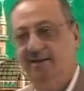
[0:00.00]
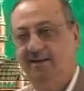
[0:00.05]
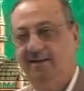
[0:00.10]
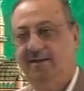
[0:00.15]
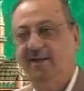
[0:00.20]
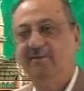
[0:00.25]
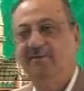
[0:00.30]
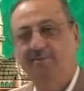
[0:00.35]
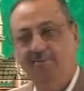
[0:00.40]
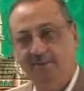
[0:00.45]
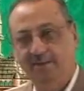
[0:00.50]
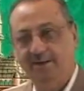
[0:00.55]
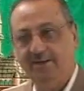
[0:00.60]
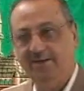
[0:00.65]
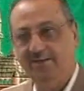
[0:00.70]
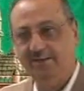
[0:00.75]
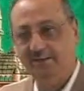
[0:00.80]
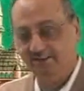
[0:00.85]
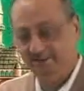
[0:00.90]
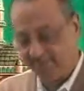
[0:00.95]
I will buy
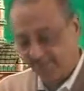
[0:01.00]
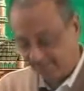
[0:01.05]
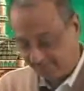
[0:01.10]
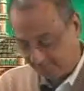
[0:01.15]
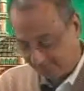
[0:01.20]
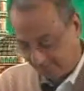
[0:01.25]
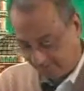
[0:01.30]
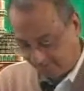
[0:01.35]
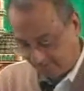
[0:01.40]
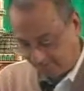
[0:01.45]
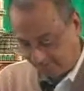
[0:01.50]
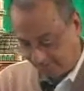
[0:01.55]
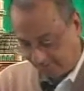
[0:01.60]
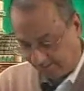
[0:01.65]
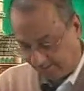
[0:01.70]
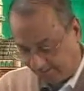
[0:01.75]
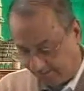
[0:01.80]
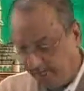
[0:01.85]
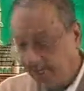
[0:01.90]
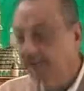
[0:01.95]
it. Okay.
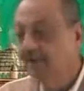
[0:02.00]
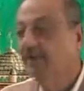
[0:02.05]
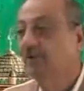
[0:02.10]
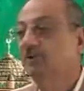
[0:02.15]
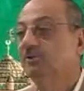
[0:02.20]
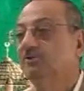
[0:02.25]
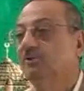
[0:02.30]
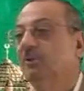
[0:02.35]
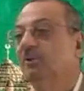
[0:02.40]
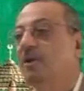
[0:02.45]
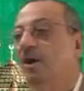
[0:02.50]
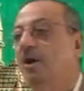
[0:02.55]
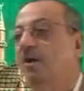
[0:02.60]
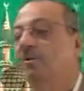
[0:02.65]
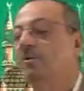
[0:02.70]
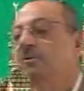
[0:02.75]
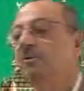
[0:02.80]
So now,